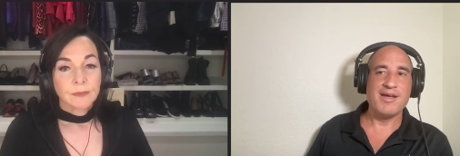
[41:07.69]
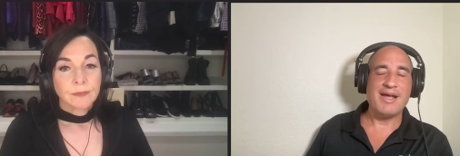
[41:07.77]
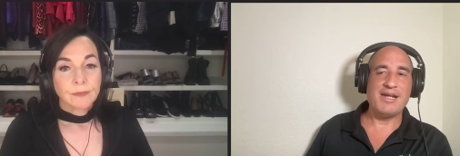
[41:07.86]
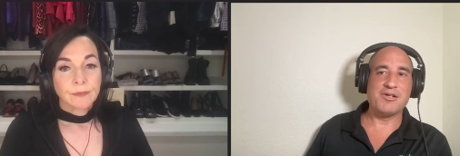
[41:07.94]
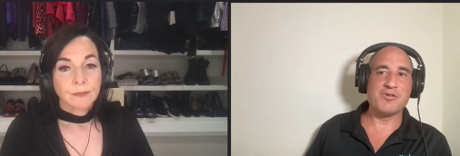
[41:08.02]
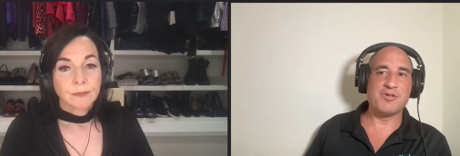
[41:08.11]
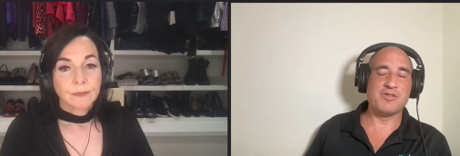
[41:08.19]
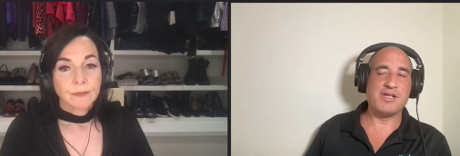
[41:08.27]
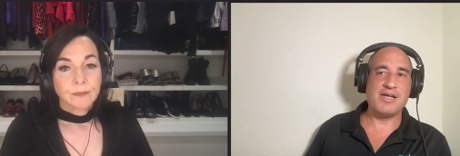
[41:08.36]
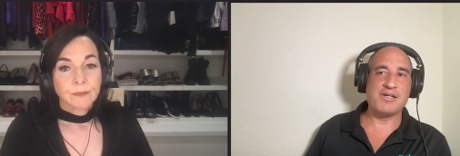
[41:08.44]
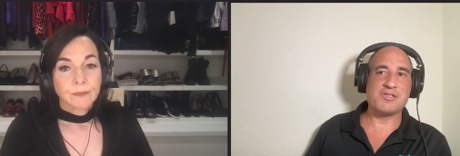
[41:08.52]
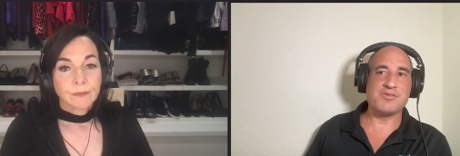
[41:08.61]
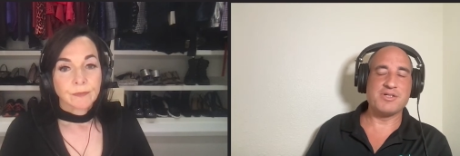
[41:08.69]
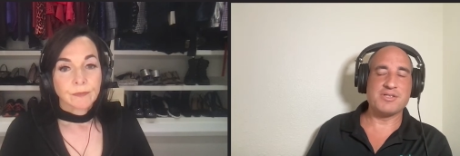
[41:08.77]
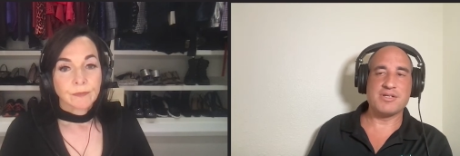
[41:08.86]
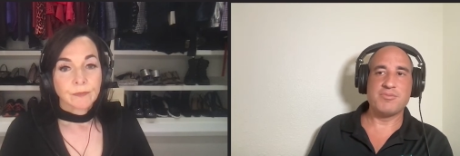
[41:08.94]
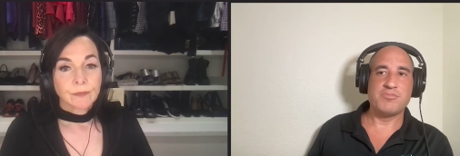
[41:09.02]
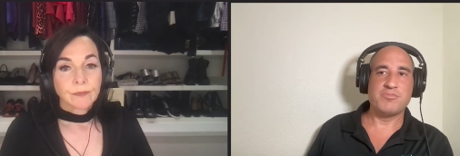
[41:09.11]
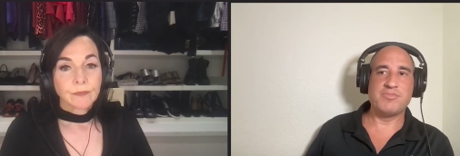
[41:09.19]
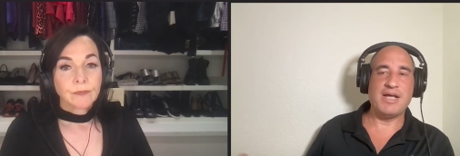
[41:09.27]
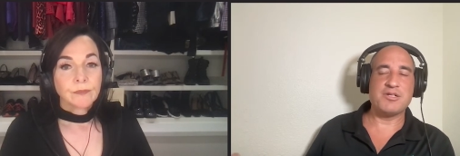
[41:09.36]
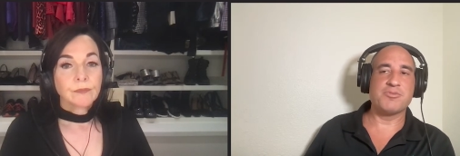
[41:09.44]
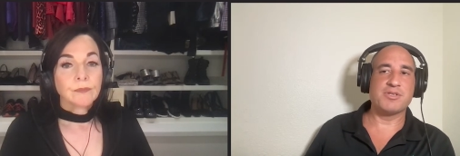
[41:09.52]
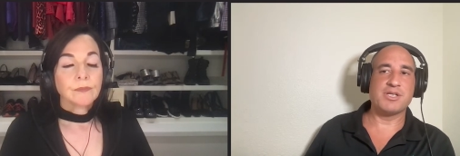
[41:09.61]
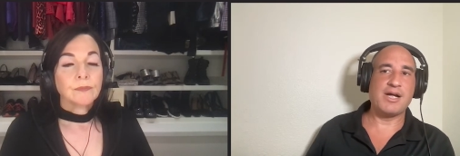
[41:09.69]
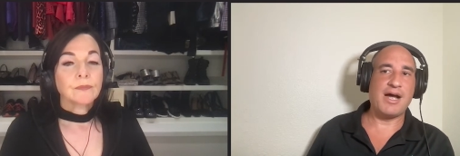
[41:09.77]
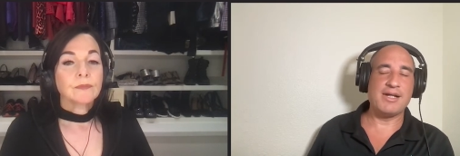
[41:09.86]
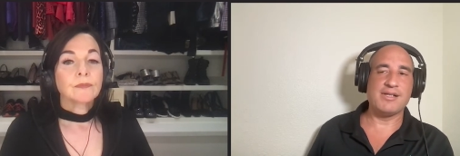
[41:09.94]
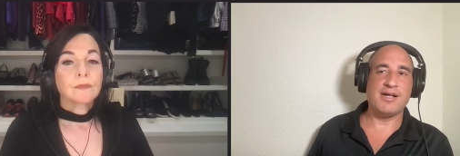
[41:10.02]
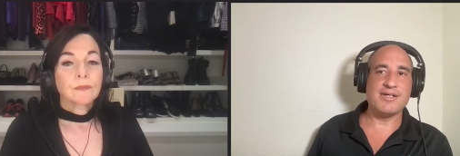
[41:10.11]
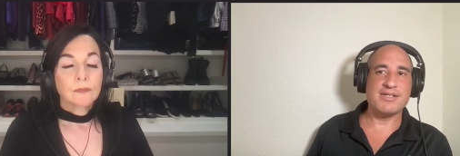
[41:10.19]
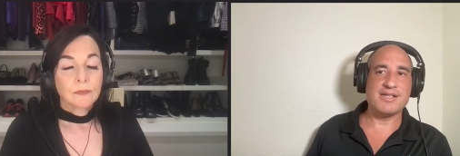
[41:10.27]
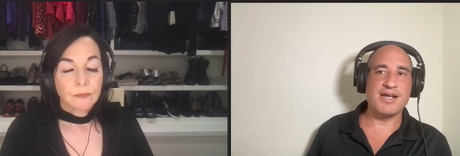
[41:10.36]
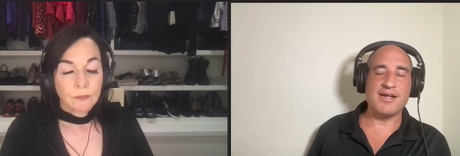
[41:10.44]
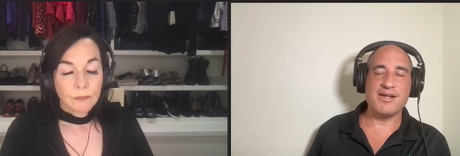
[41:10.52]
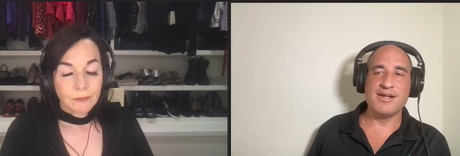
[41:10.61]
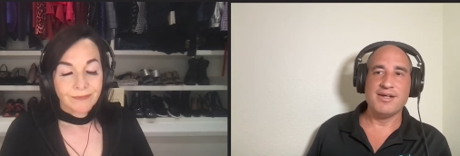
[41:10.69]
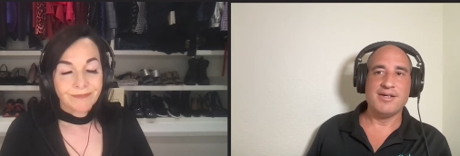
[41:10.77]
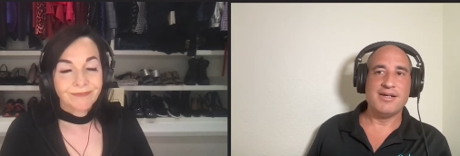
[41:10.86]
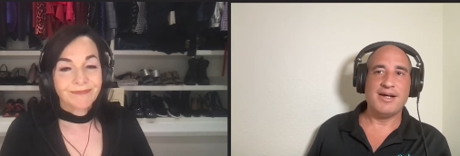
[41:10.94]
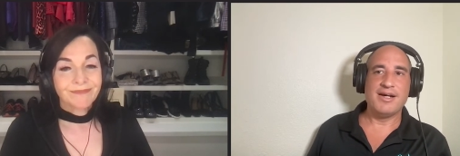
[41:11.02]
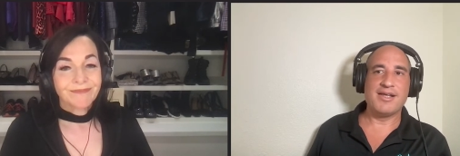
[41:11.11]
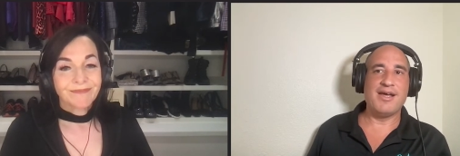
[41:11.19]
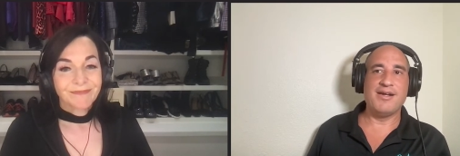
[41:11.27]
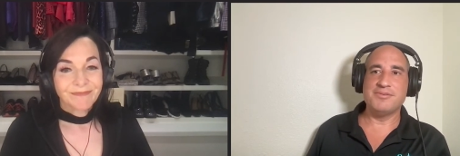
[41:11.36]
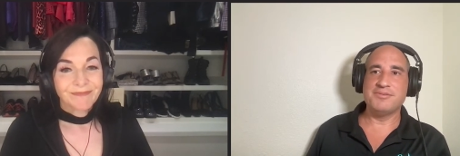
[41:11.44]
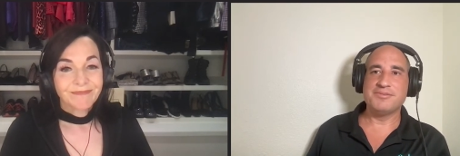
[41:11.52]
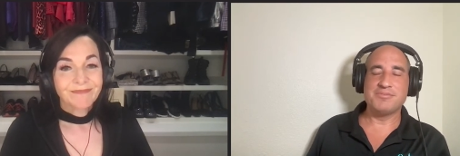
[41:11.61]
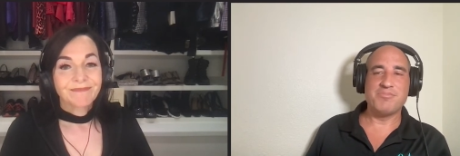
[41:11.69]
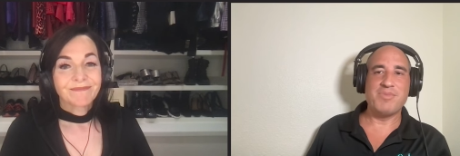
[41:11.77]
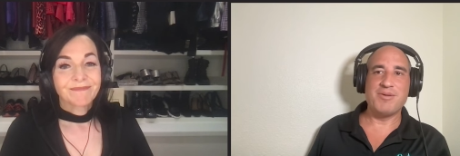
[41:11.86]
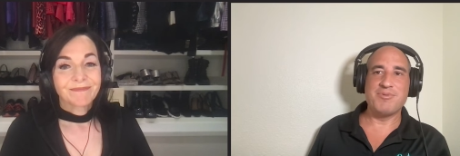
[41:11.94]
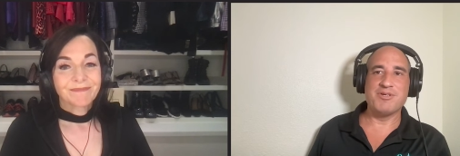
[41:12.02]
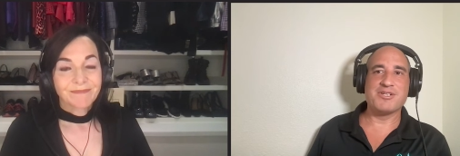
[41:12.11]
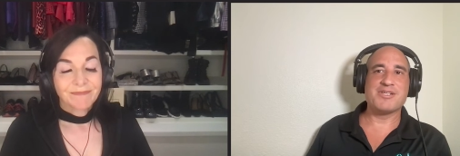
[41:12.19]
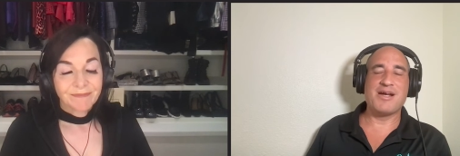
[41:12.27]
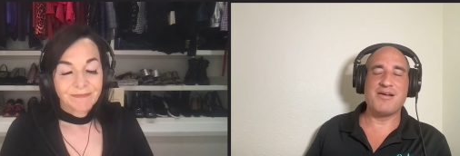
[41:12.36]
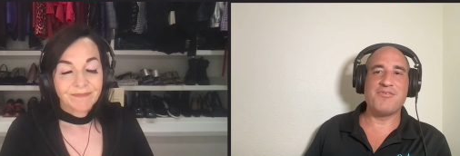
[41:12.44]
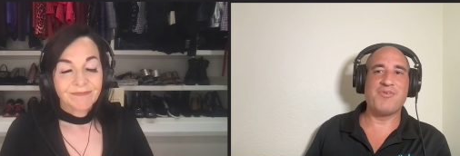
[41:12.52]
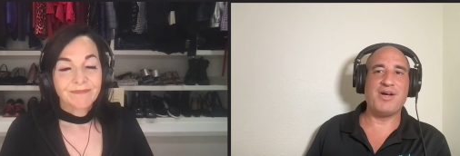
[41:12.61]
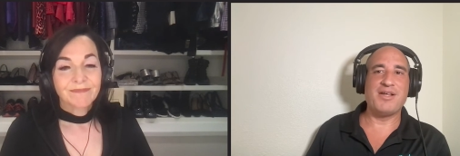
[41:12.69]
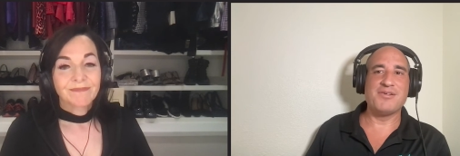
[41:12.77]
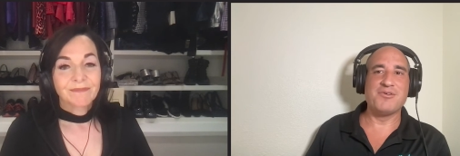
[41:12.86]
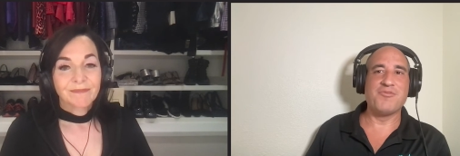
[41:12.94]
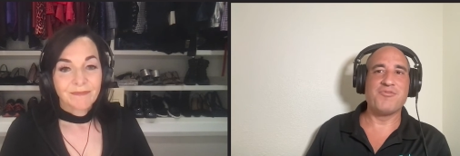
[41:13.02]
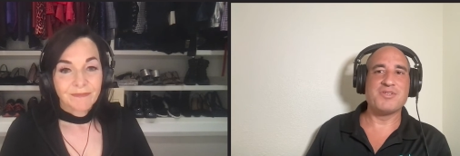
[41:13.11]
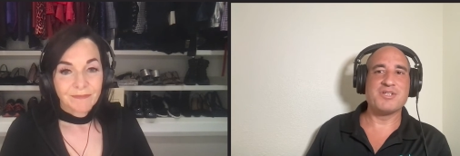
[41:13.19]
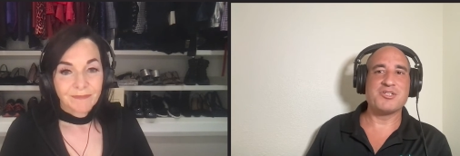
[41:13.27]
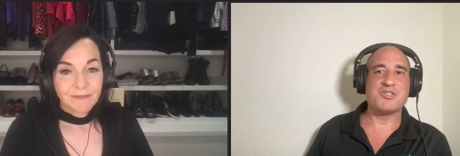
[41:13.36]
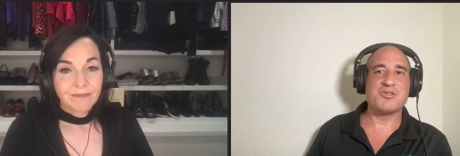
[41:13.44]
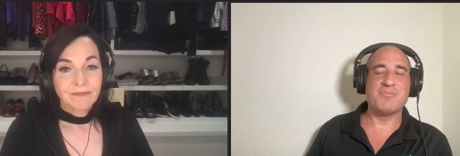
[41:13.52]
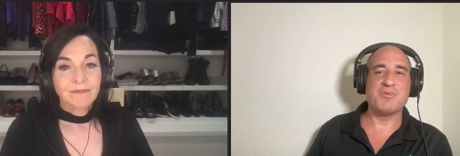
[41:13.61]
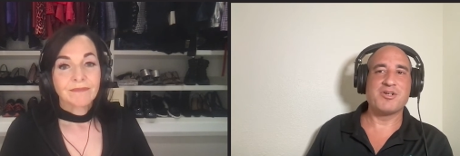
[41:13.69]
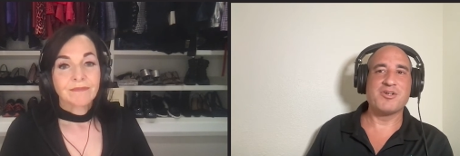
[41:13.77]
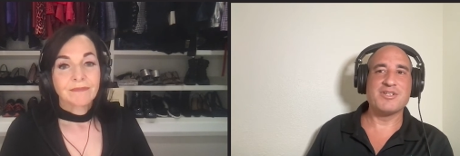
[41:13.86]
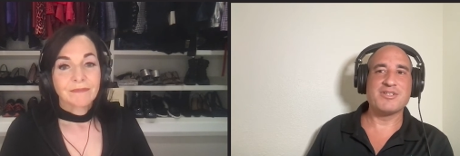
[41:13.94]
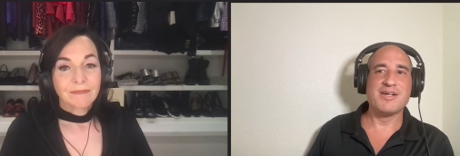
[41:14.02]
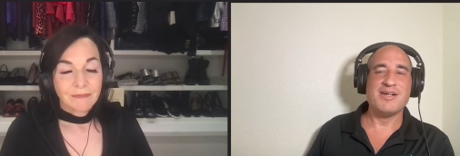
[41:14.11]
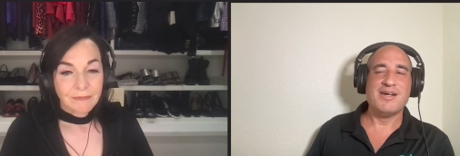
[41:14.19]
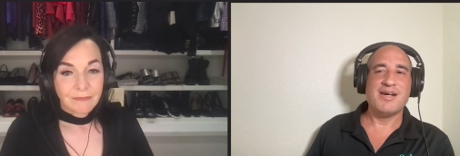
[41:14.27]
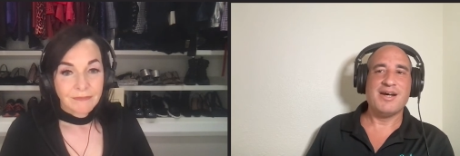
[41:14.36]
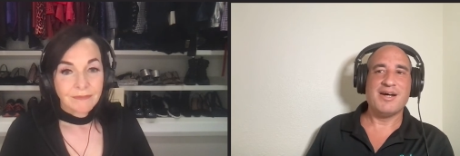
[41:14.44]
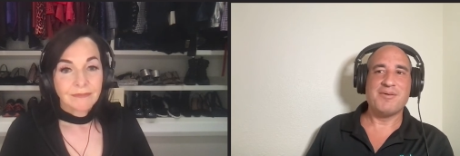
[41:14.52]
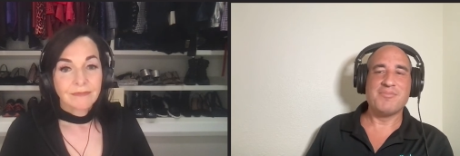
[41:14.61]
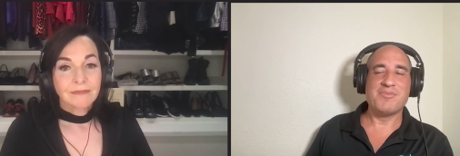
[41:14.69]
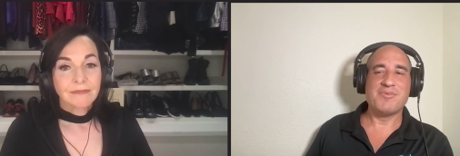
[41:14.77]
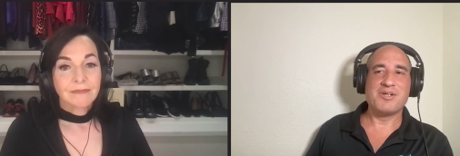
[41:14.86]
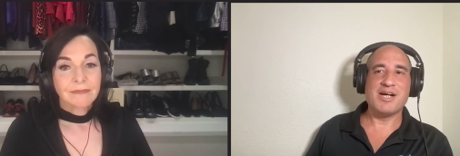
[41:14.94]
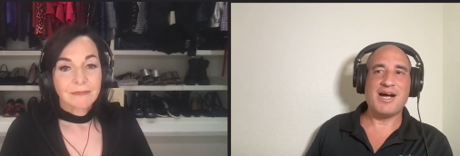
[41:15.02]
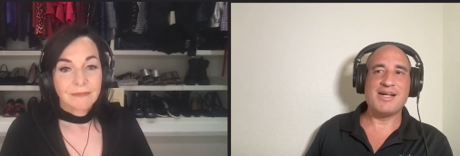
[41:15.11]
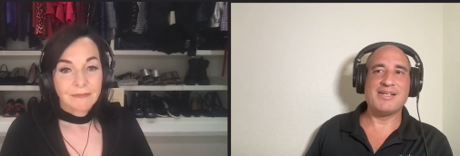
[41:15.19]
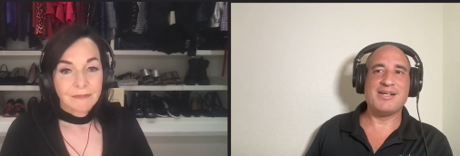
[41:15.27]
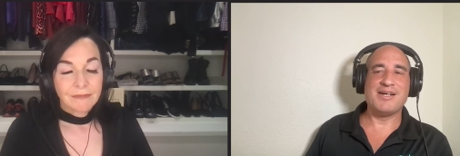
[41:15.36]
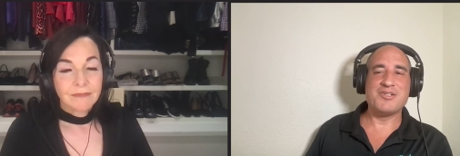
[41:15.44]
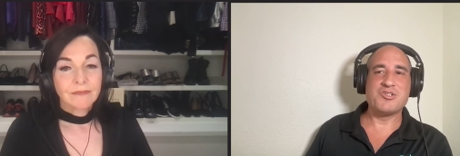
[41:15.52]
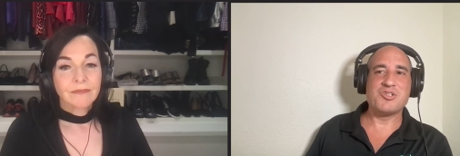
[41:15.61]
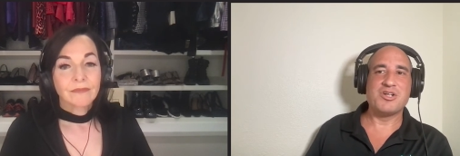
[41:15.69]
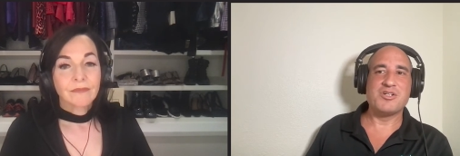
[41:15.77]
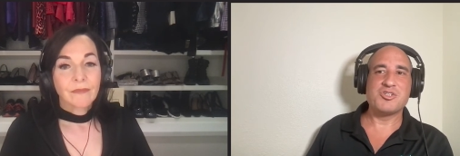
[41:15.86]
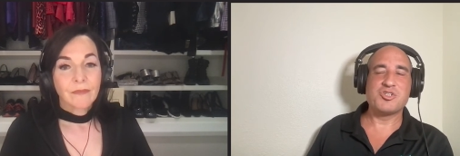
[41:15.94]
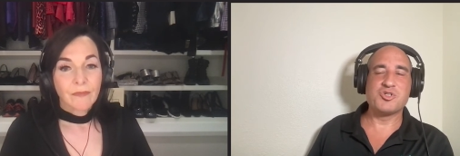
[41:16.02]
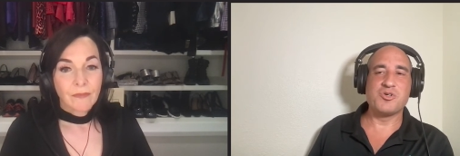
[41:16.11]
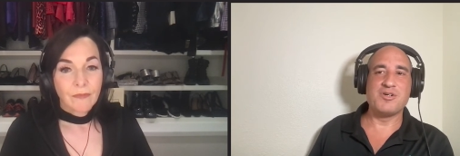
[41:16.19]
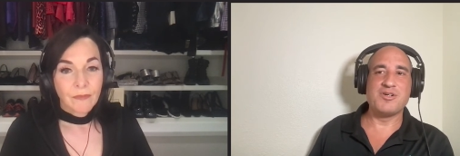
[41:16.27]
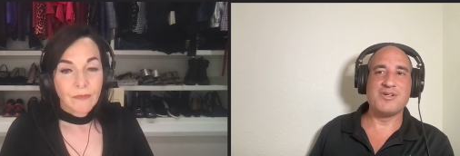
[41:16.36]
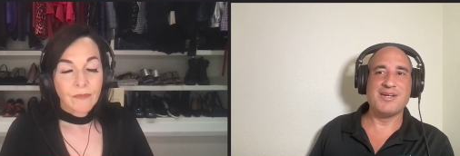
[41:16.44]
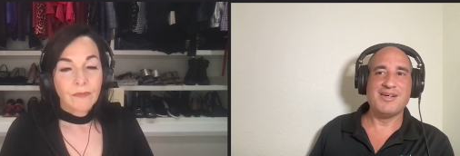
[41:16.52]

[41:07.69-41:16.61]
Speaker 1: And their only answer is, that's what the guidelines say. Mm-hmm. Again, maybe it's time to find a new physician because um, guidelines shouldn't